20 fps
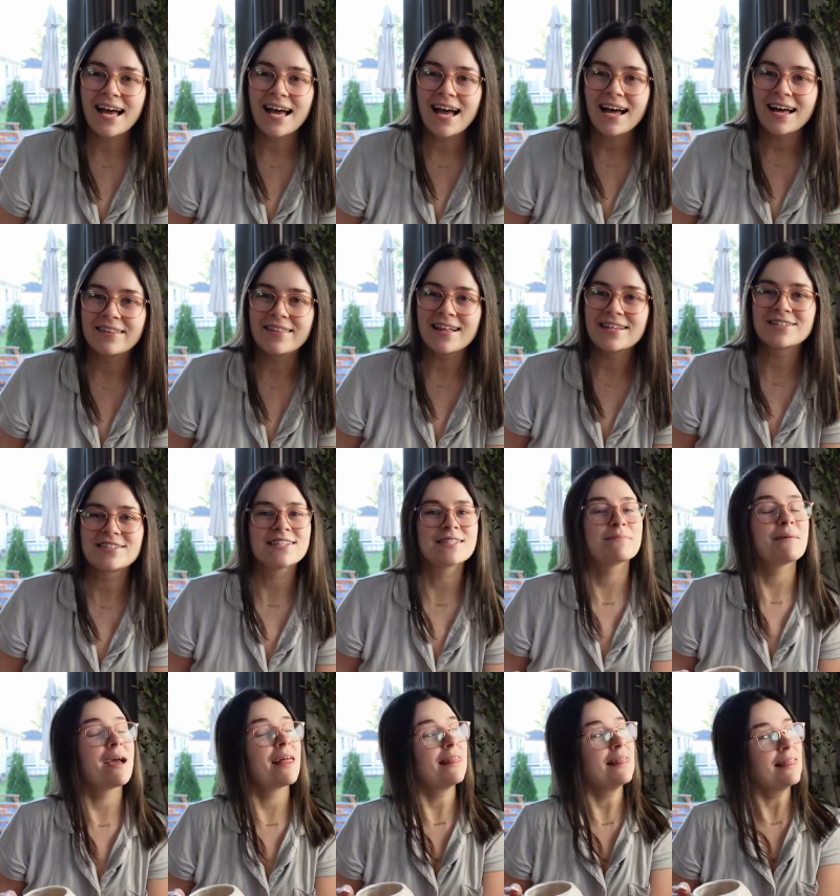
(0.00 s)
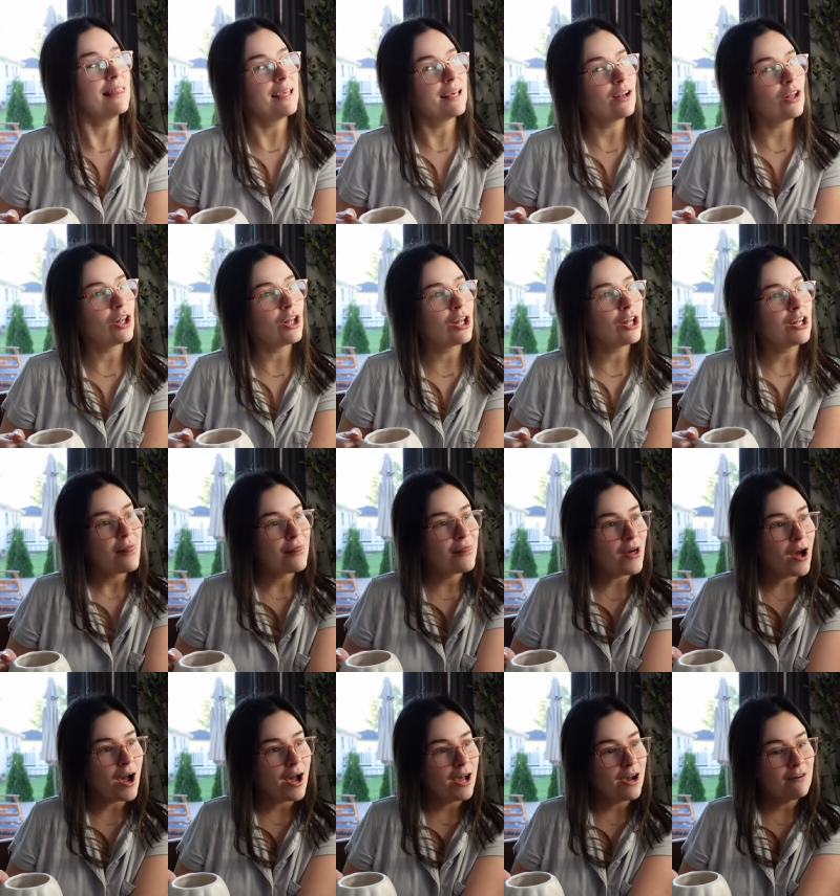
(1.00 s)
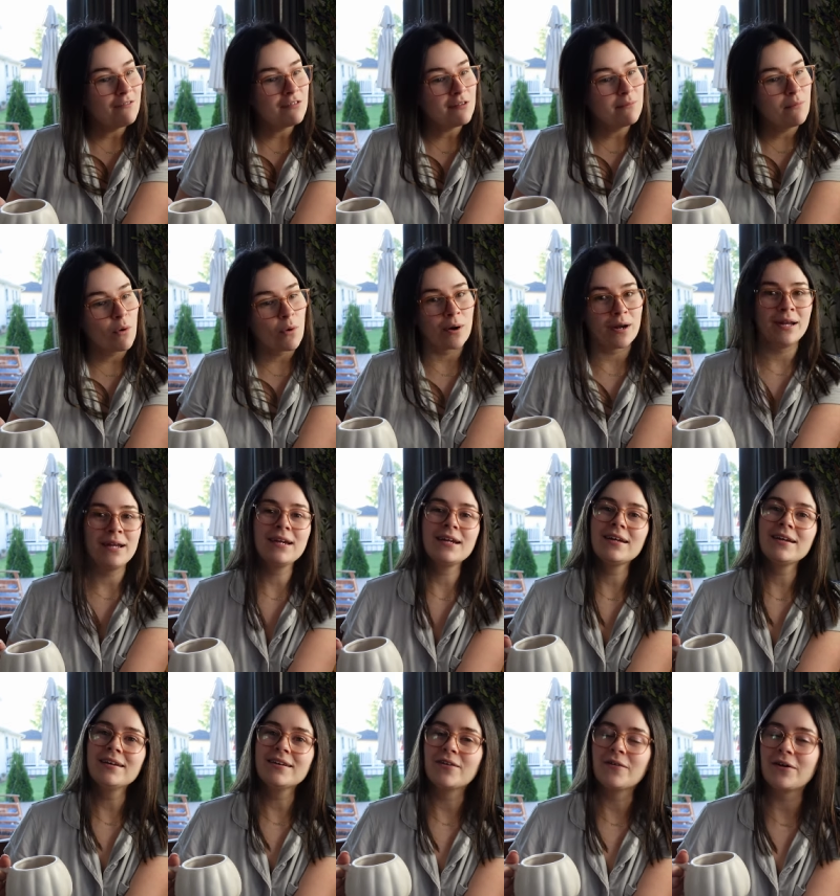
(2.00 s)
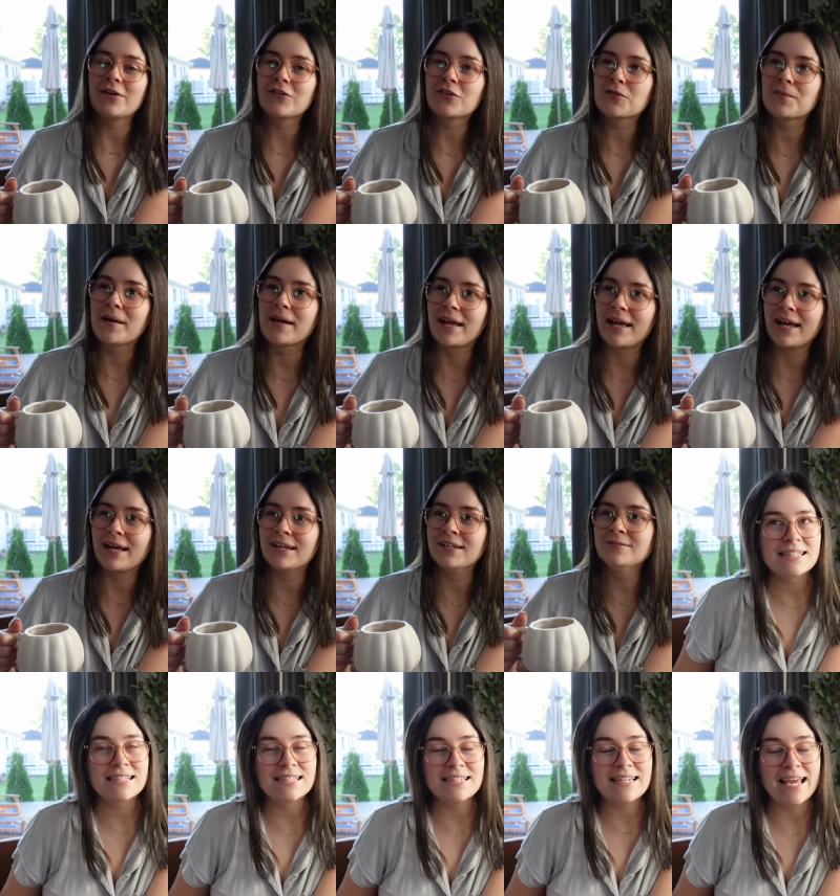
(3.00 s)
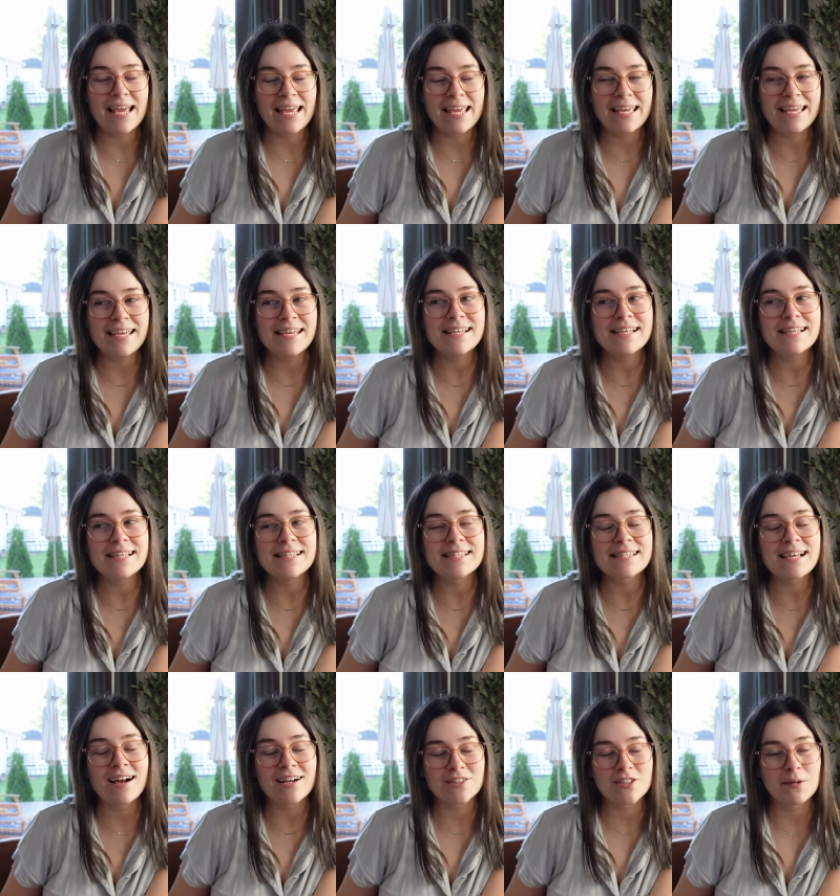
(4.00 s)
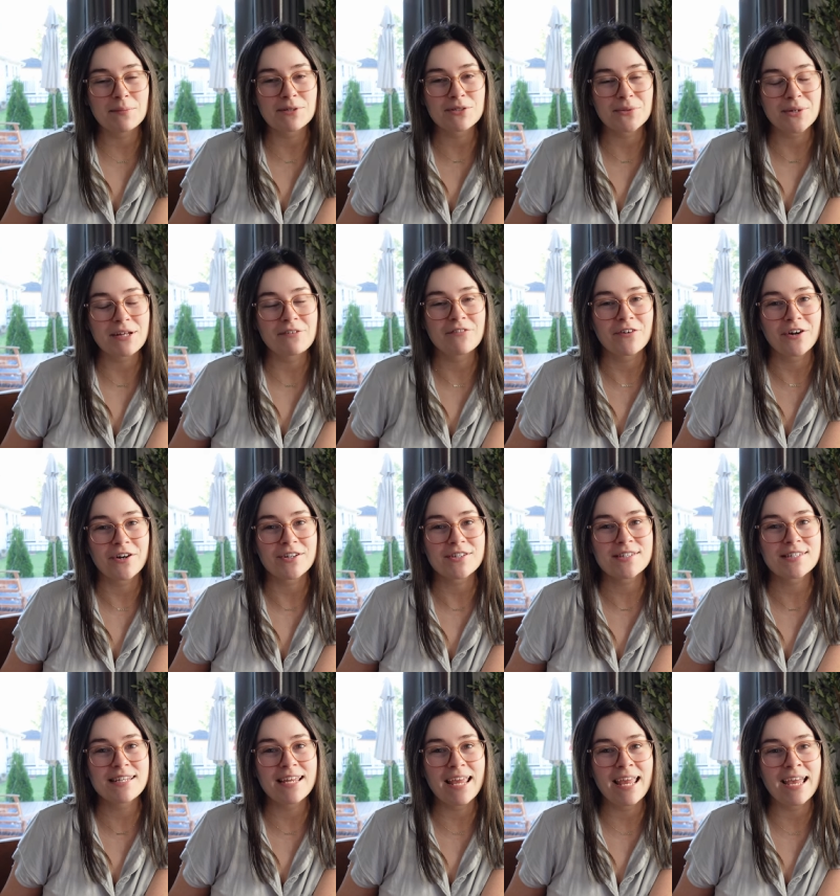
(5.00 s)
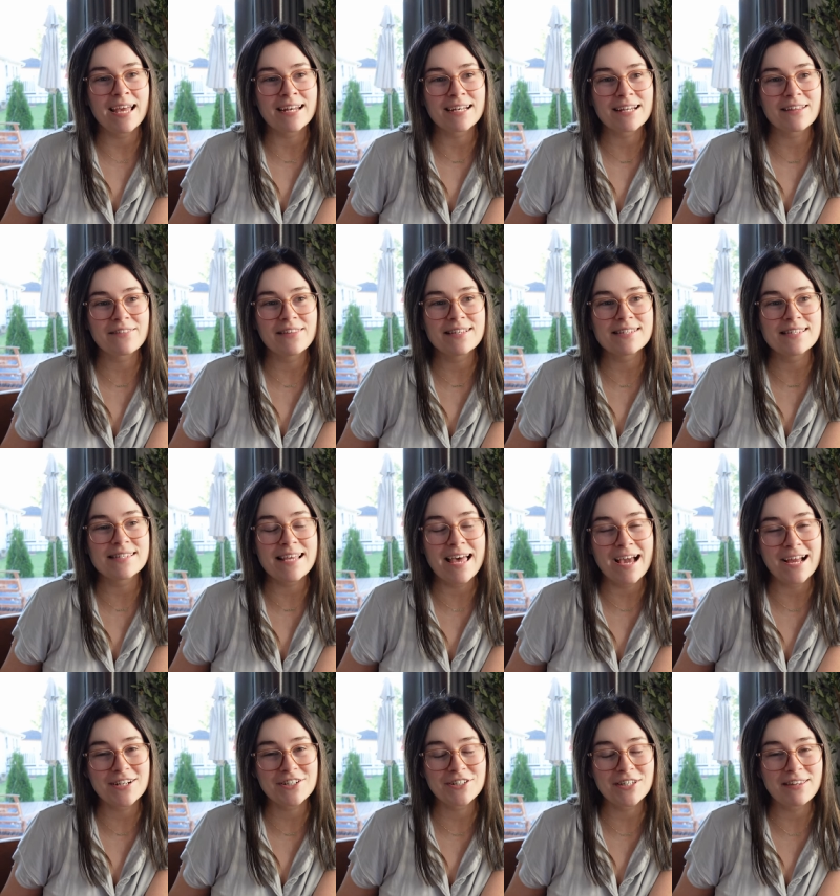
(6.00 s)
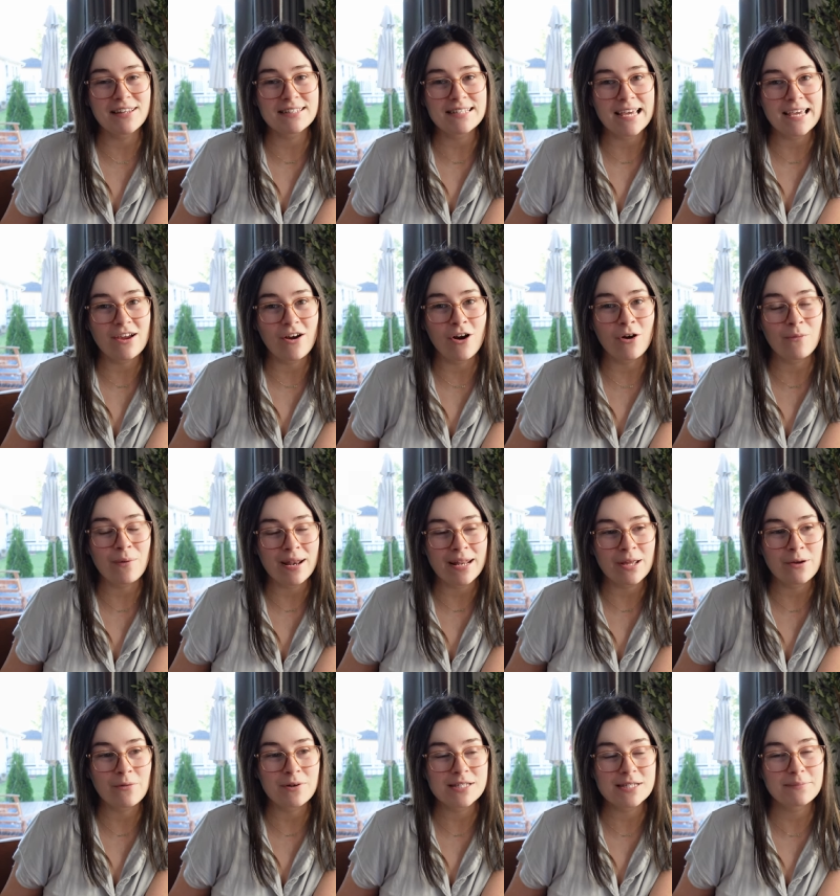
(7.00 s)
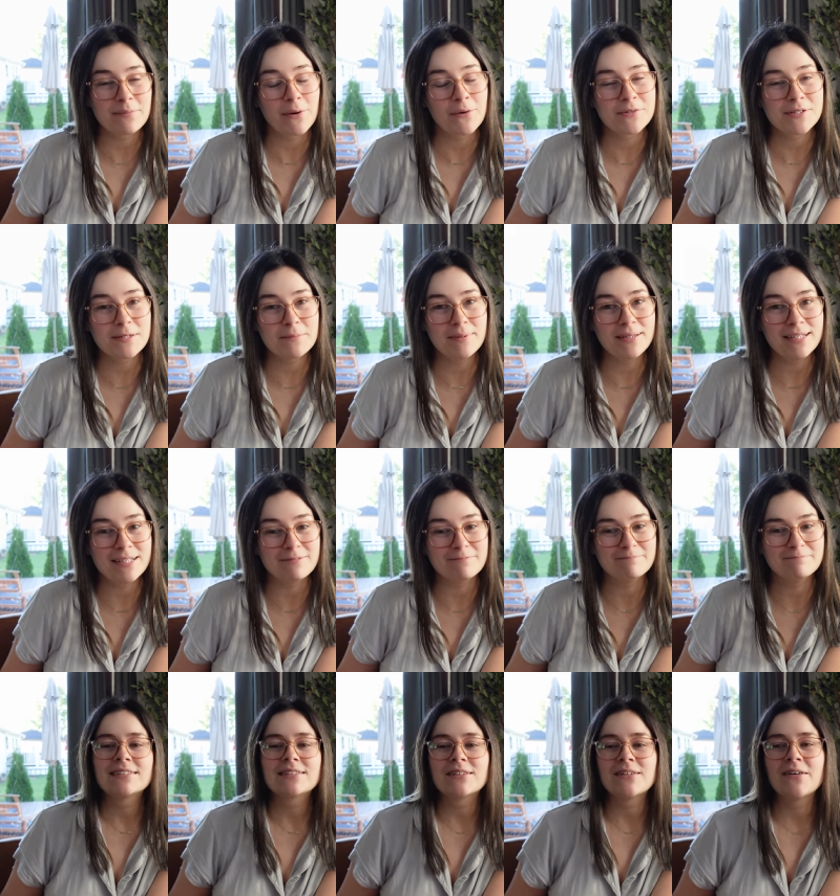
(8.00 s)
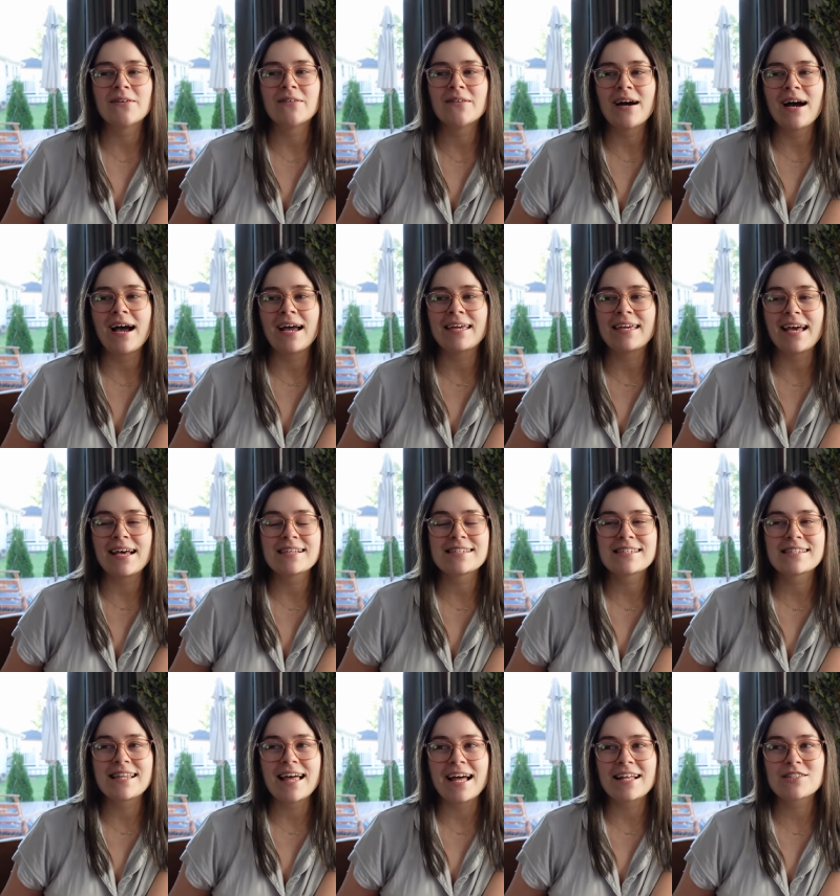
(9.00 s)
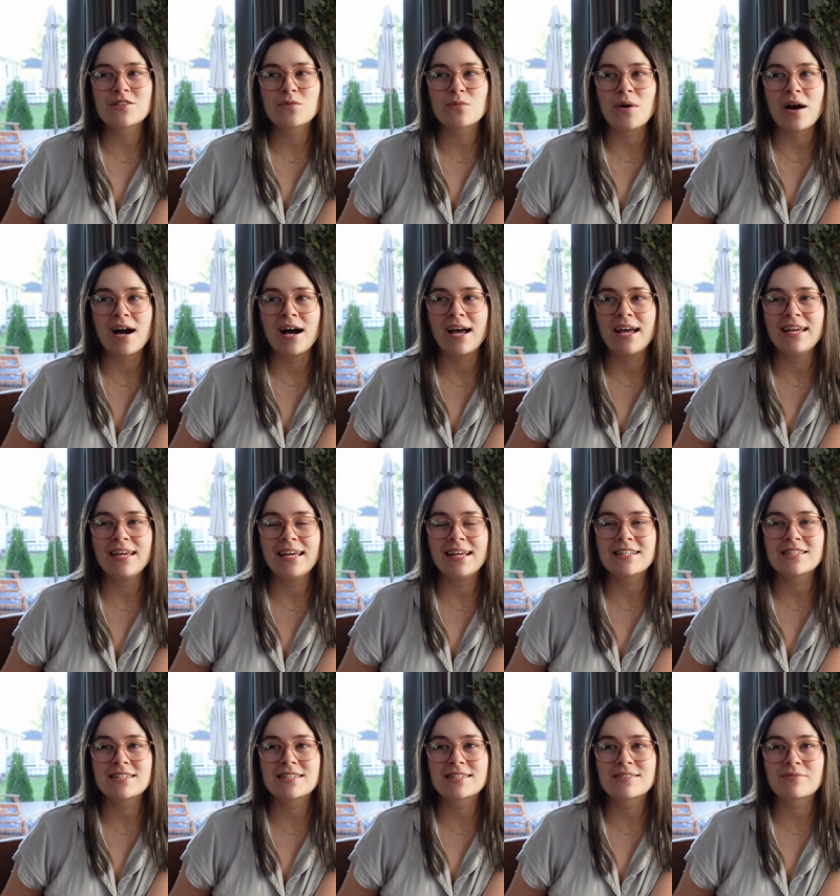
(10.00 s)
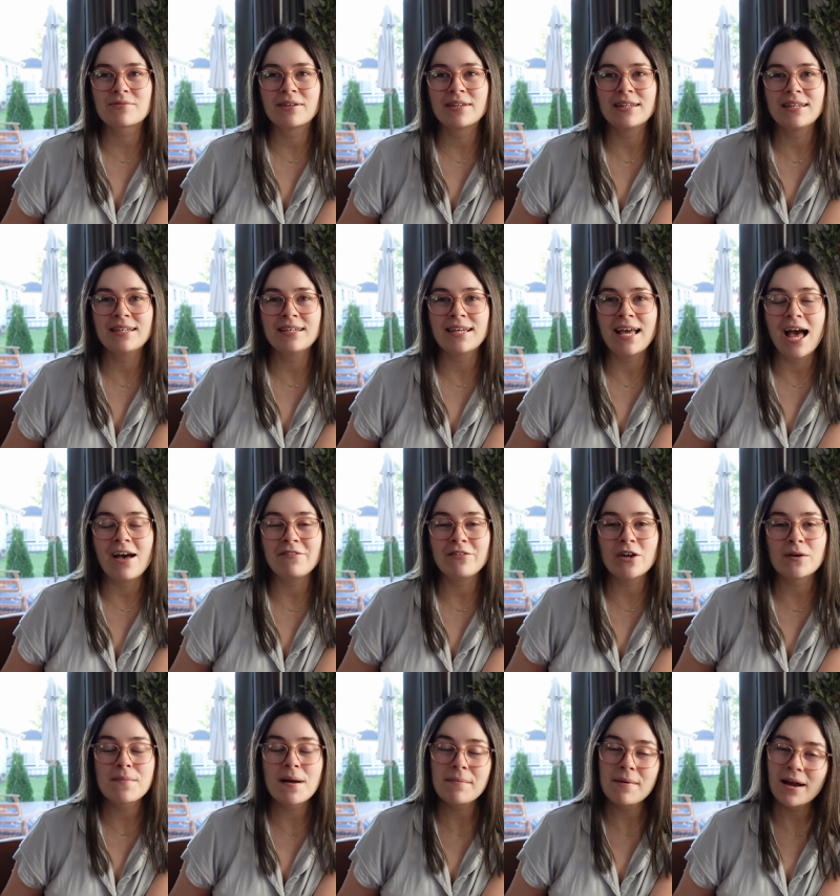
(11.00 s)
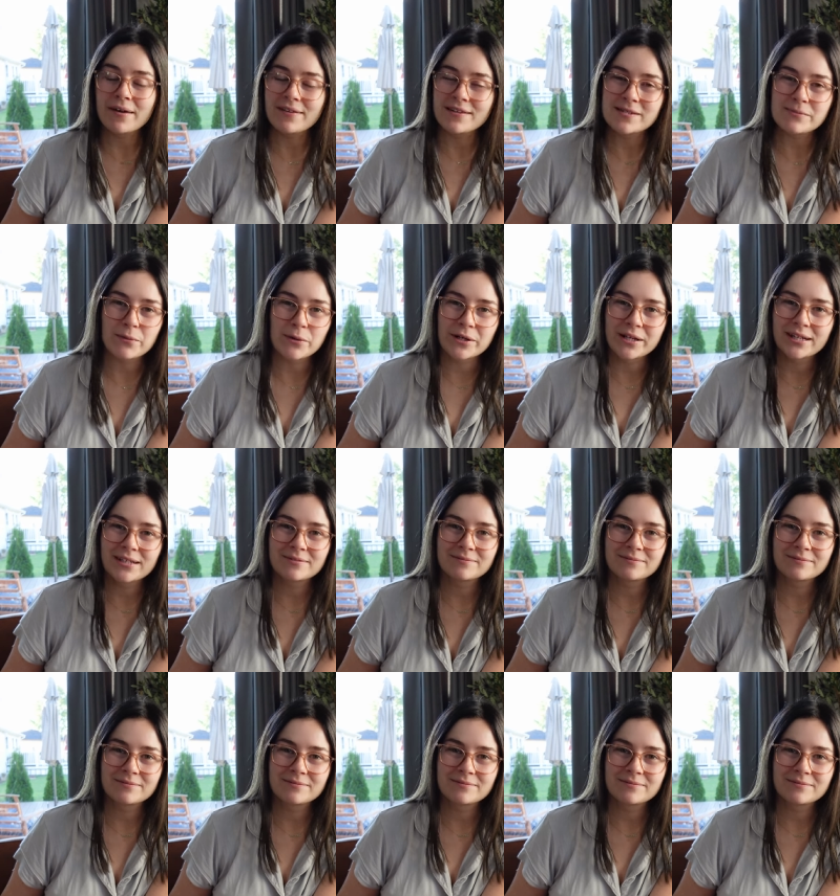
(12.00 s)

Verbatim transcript: Yeah, that's just my little thought of the morning going through my head. Today is October 21st and this is actually the day our wedding was supposed to be. So I guess that's why it's really heavy on my mind this morning.